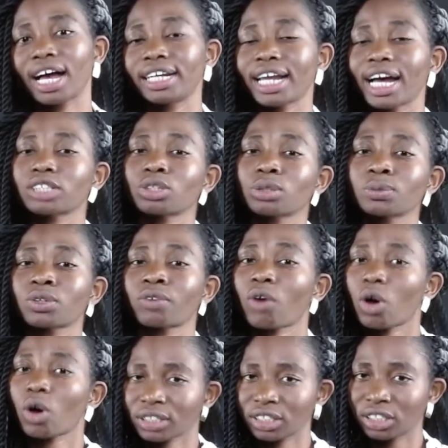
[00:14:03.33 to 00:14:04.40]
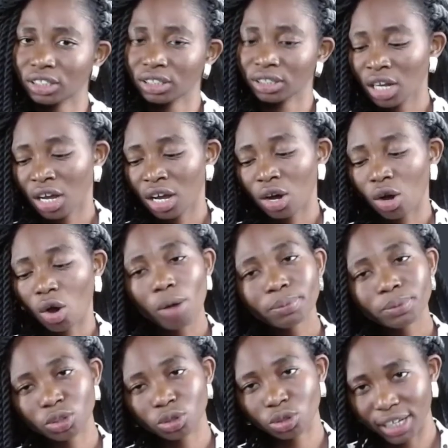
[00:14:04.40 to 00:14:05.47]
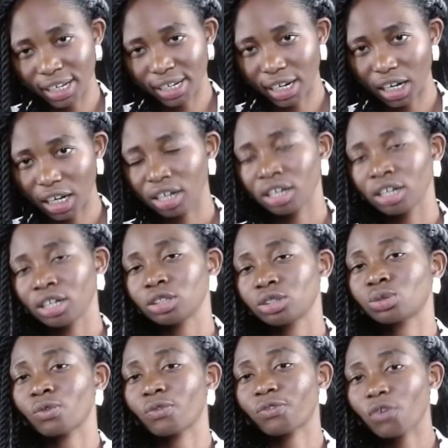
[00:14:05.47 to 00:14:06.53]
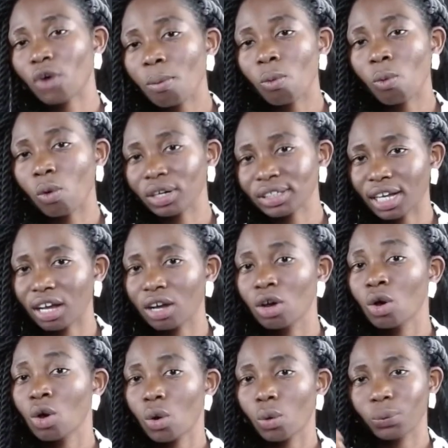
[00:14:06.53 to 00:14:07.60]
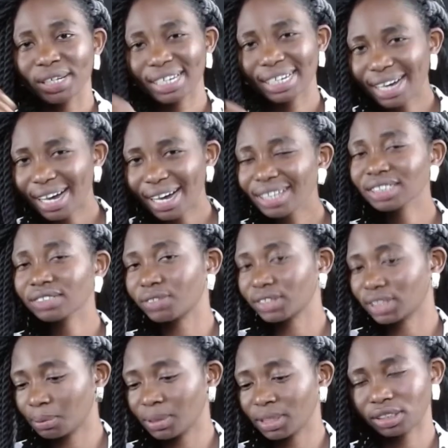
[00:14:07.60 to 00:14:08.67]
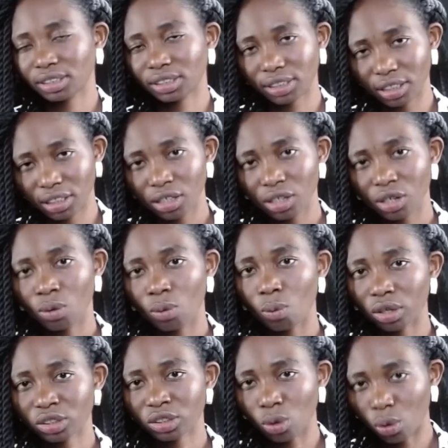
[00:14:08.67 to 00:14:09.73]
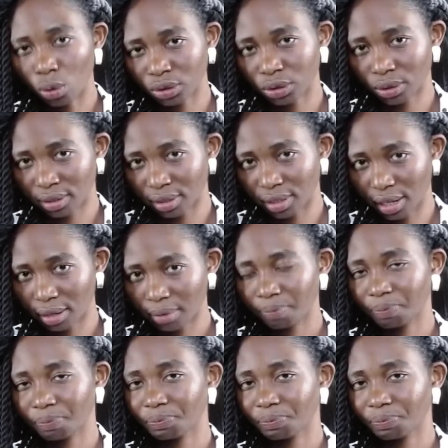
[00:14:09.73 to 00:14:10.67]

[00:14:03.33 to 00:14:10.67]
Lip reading: and atoms of oxygen come together to form water? We can't visibly see what goes on there.